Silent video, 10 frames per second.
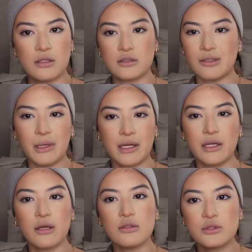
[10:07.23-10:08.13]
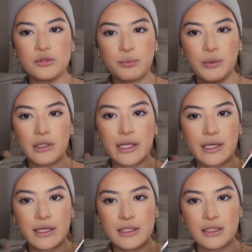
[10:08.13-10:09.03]
So I'm not going to go super like
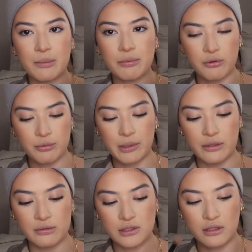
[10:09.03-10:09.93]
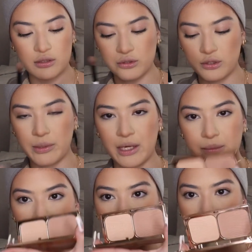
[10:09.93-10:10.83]
in depth with my nose contour, but I'm
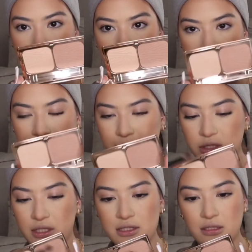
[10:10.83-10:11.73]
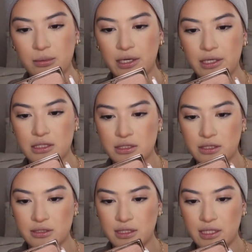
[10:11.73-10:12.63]
going to be using the same Charlotte Tilbury and just
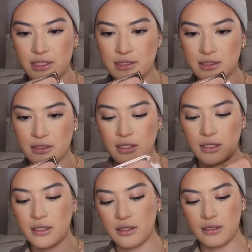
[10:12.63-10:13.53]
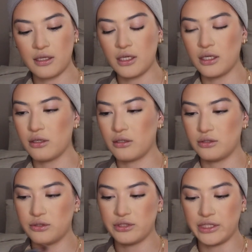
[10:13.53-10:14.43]
use this
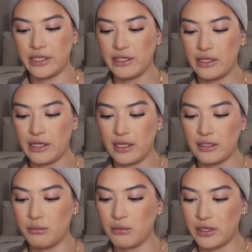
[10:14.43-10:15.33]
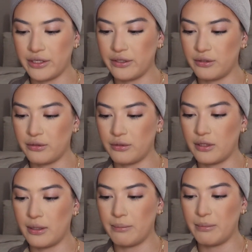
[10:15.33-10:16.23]
contour shade and the
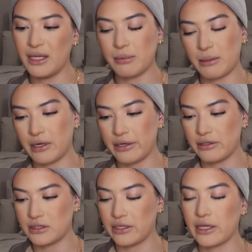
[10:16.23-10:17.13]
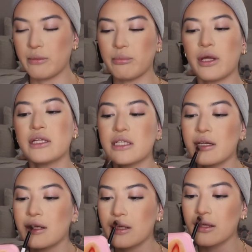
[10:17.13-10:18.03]
Makeup by Mario, brush
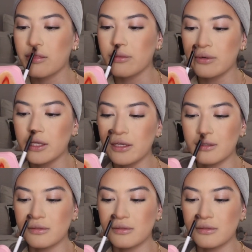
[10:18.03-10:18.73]
in E3.